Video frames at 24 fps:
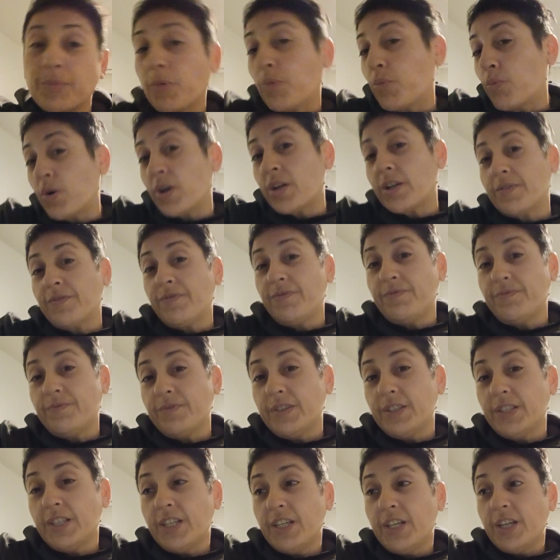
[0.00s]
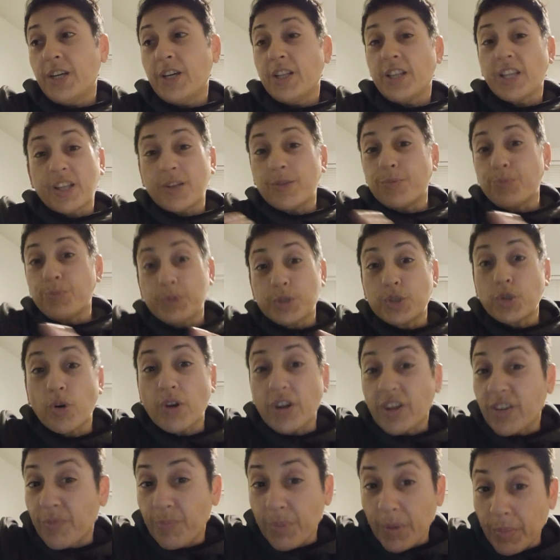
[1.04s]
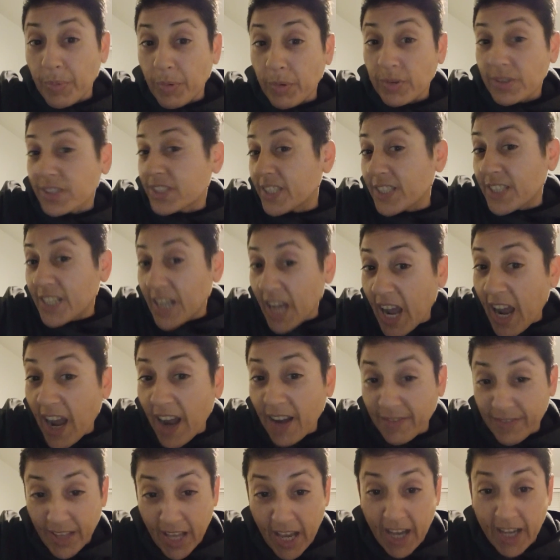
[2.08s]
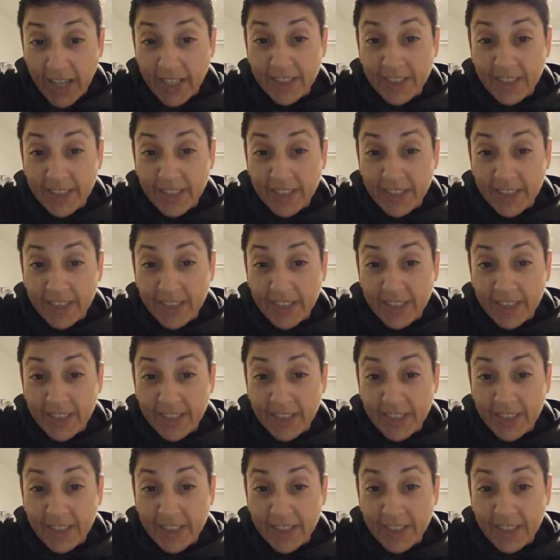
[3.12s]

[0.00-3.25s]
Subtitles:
But what if, like, a majority of people didn't have that?